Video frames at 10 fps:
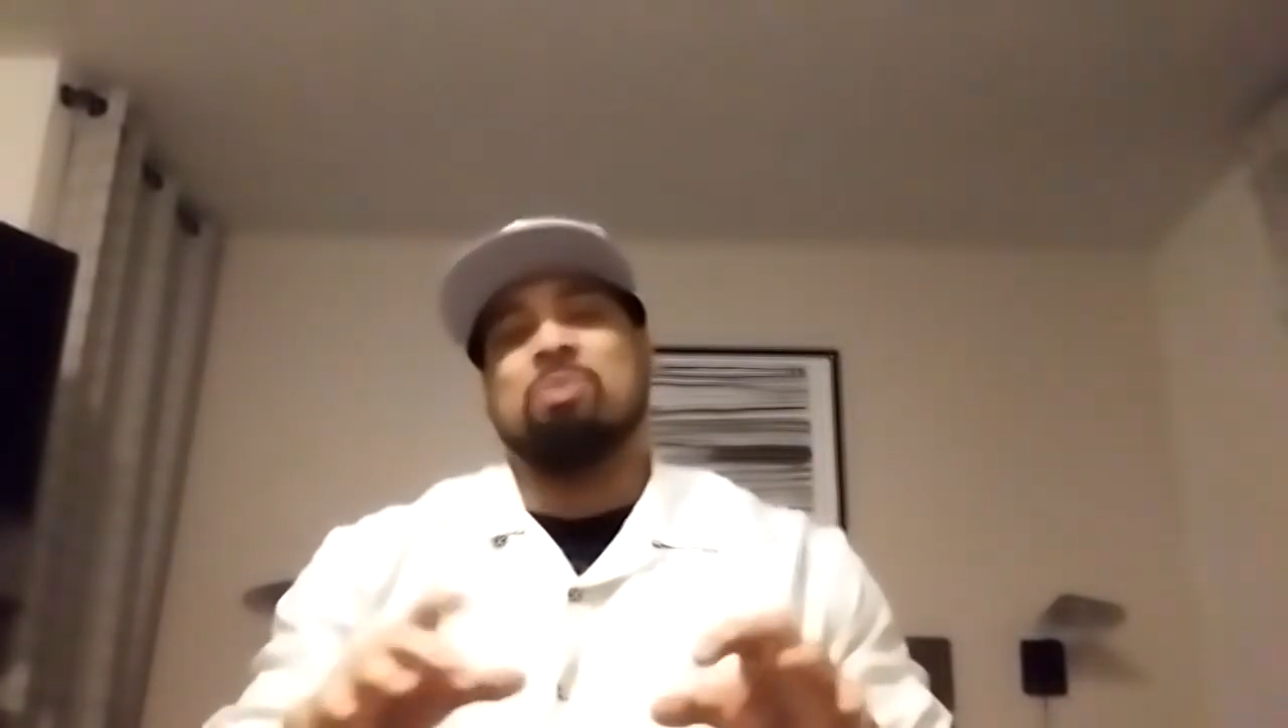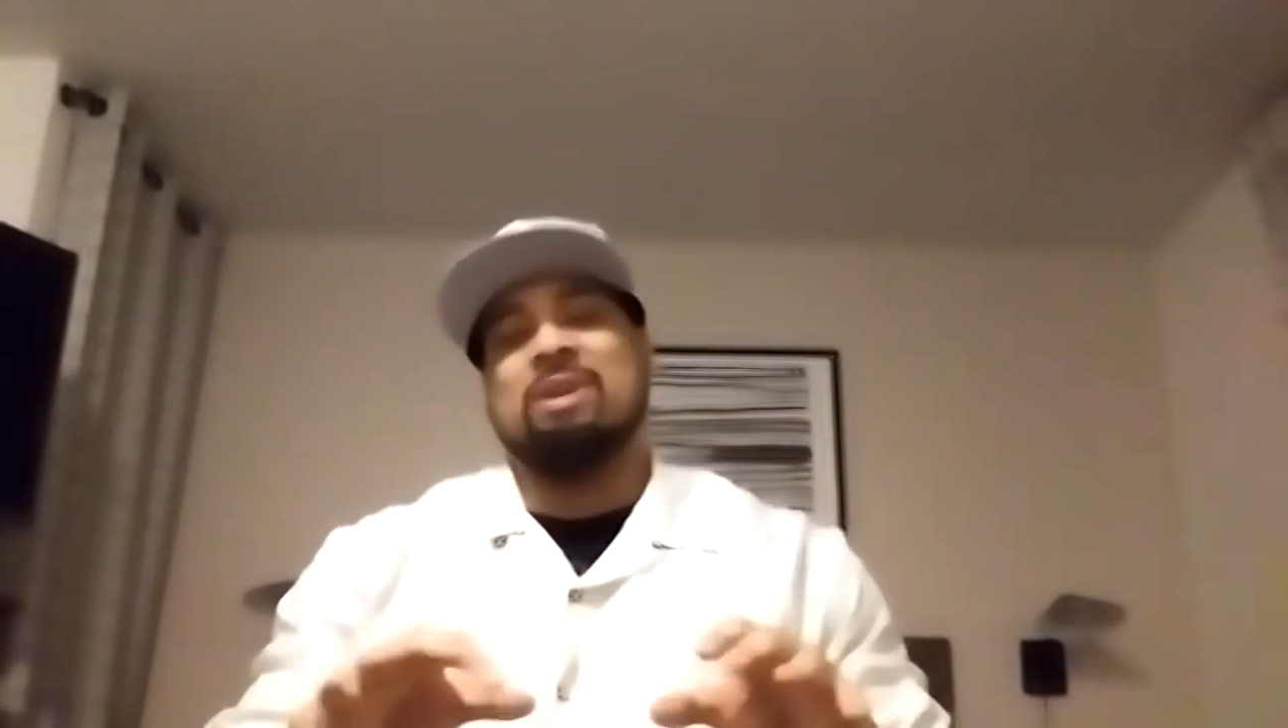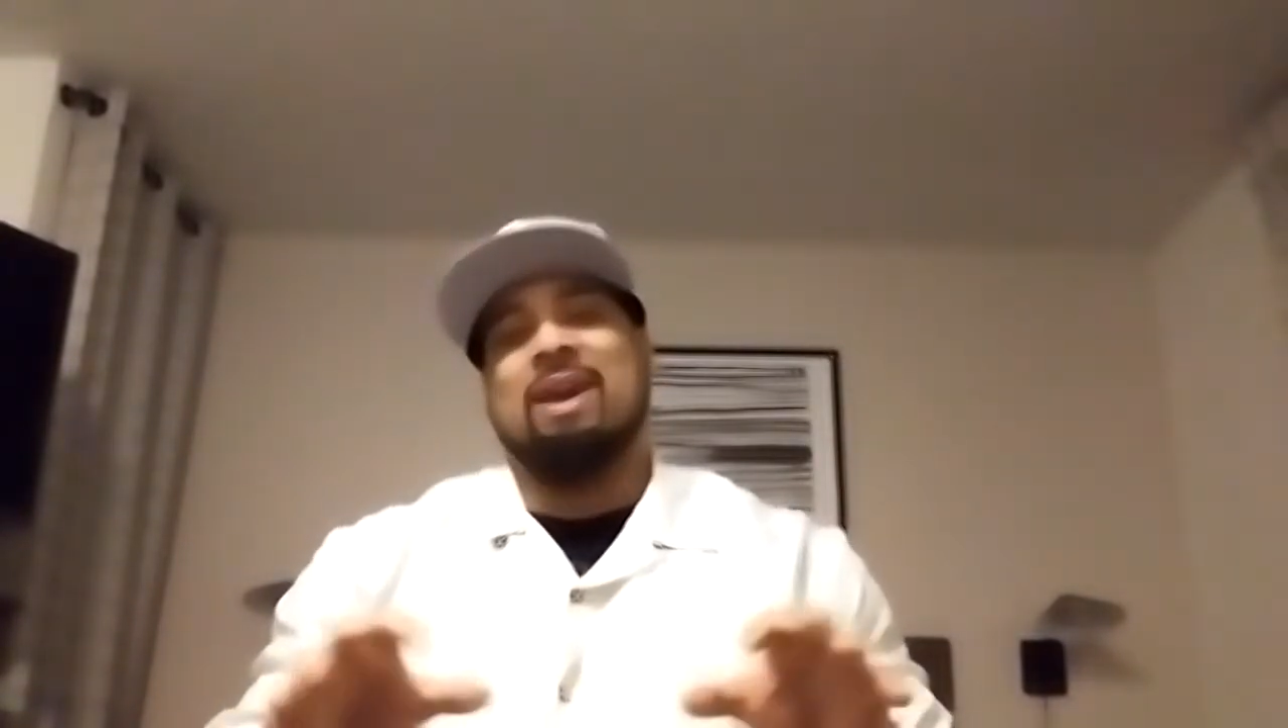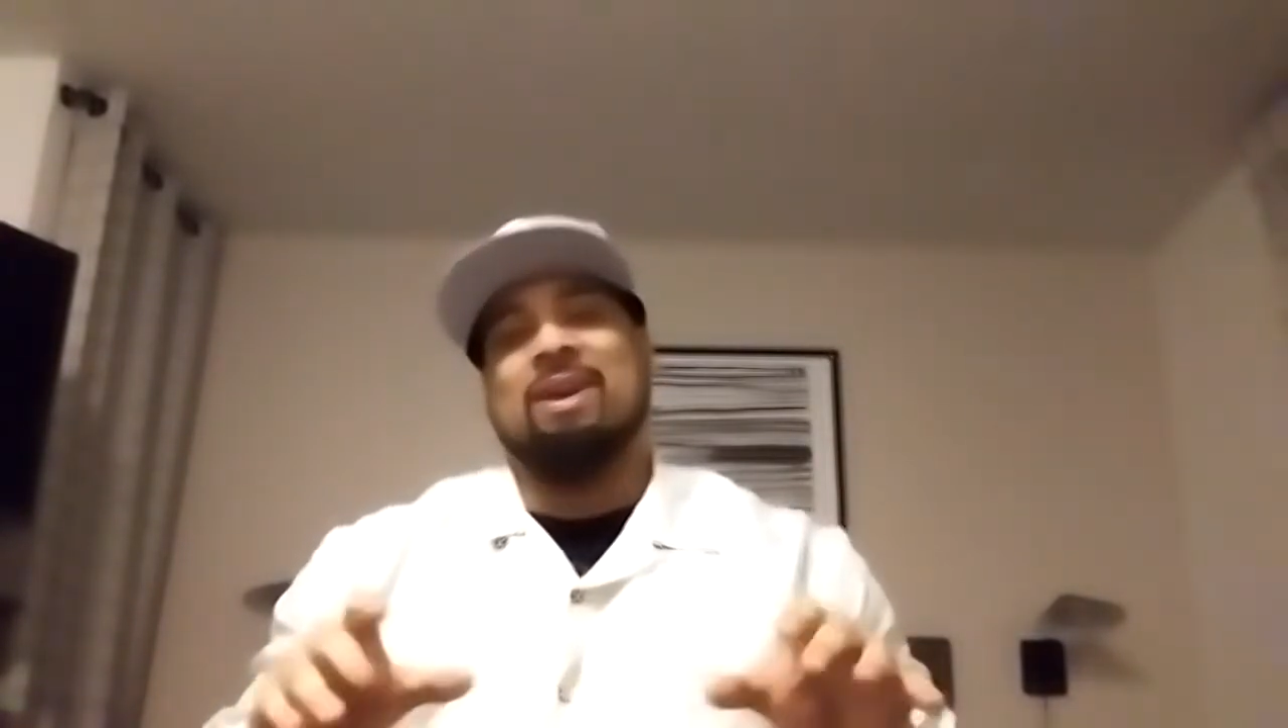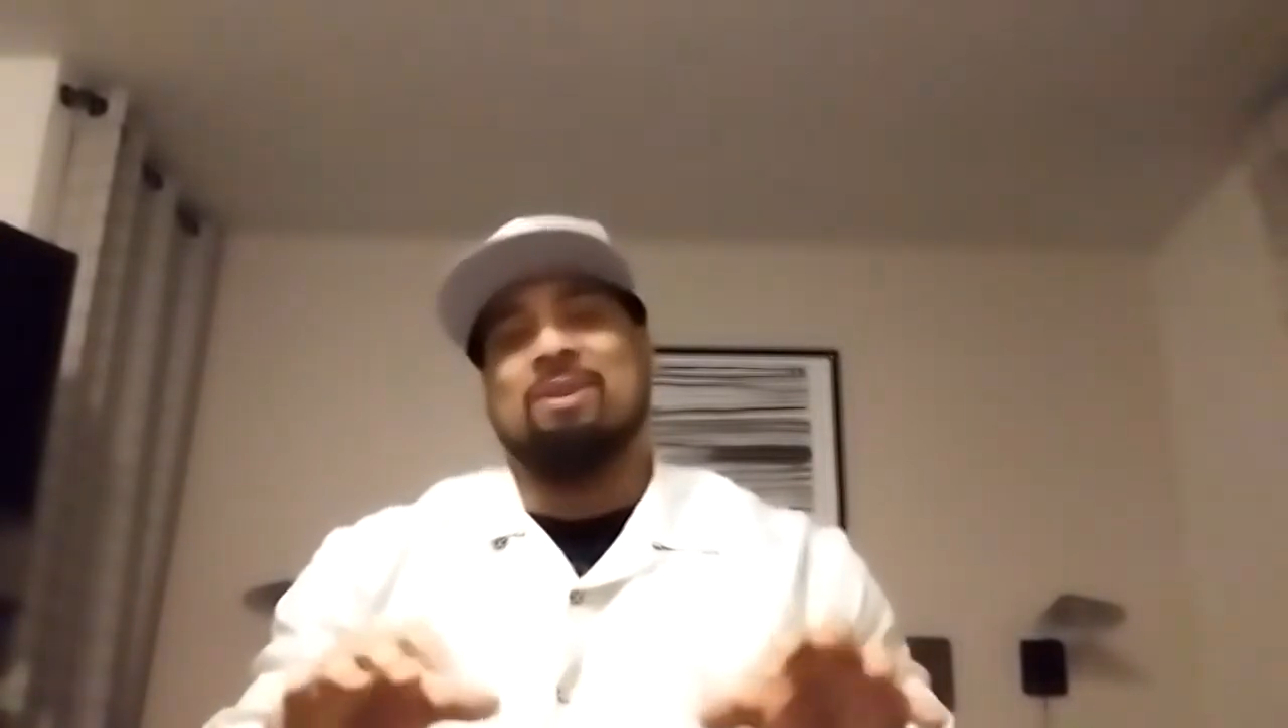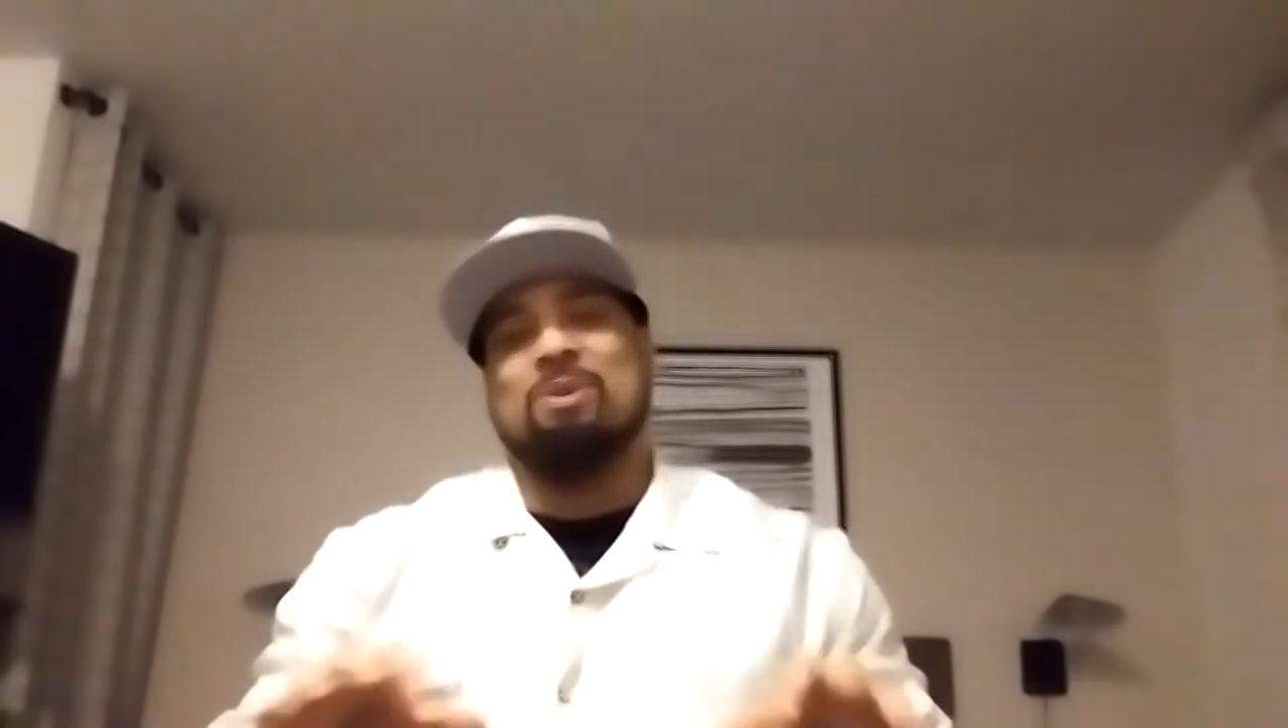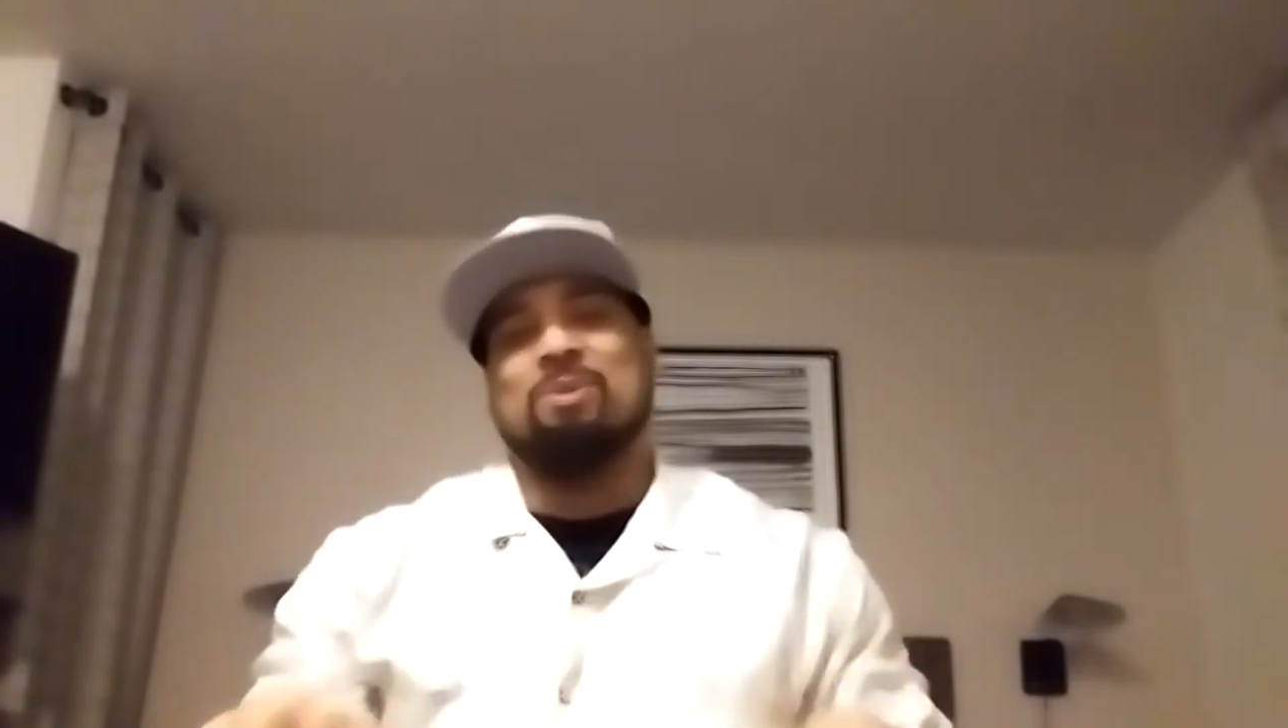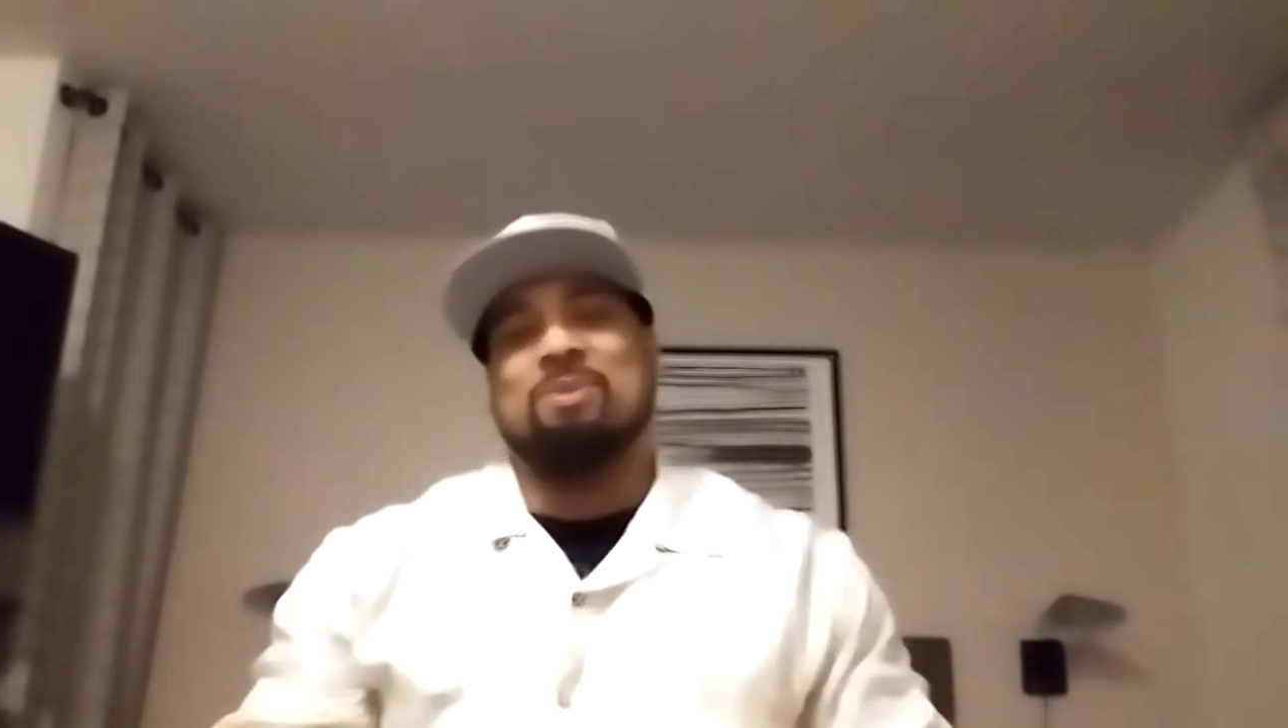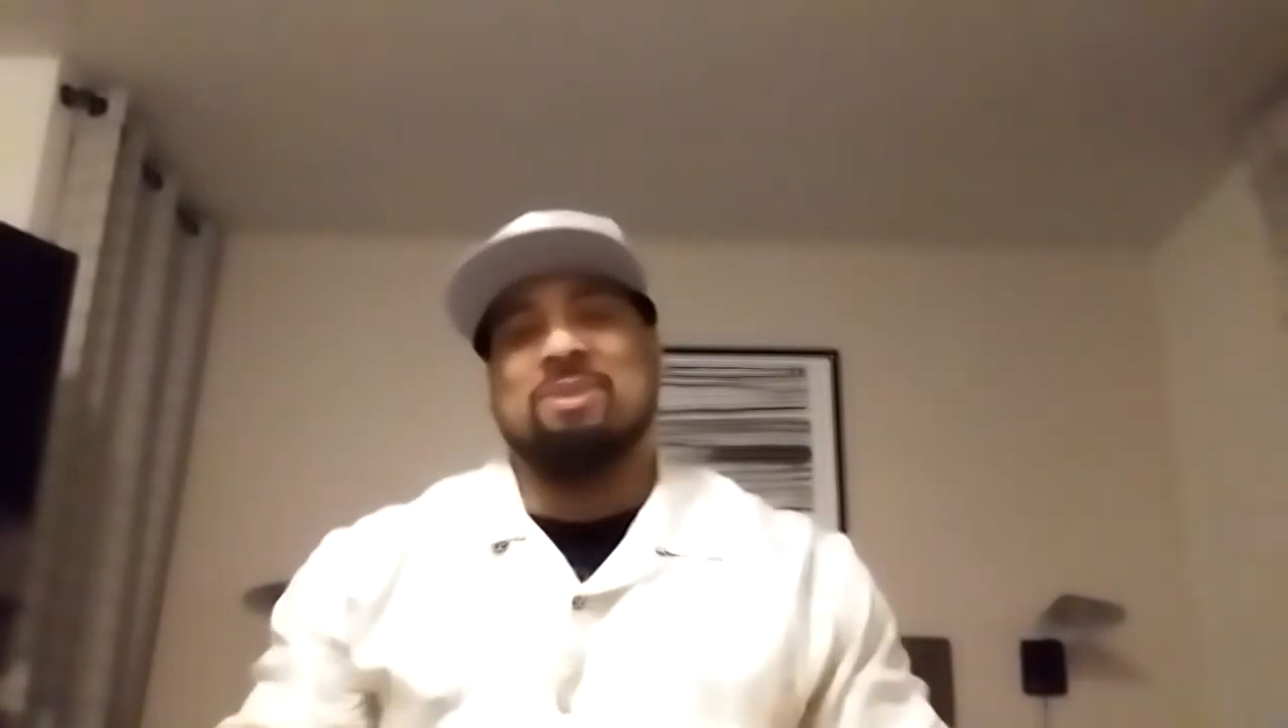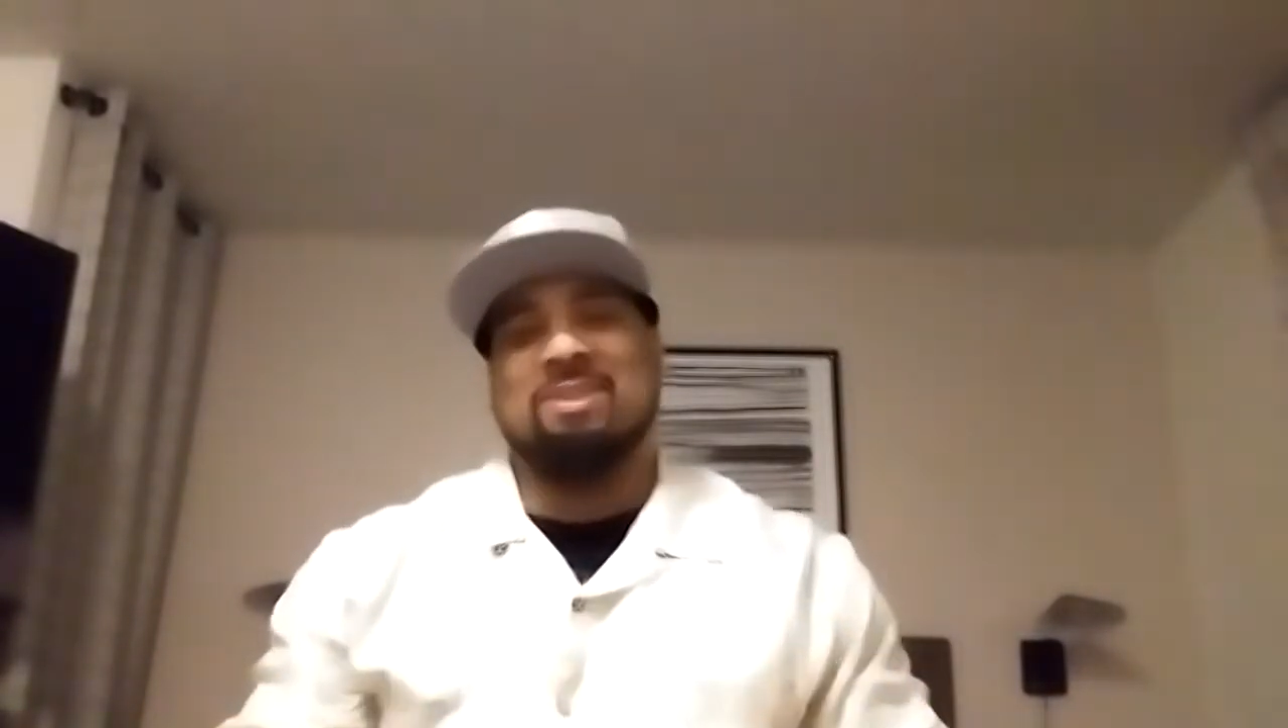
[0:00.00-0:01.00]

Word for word: piano,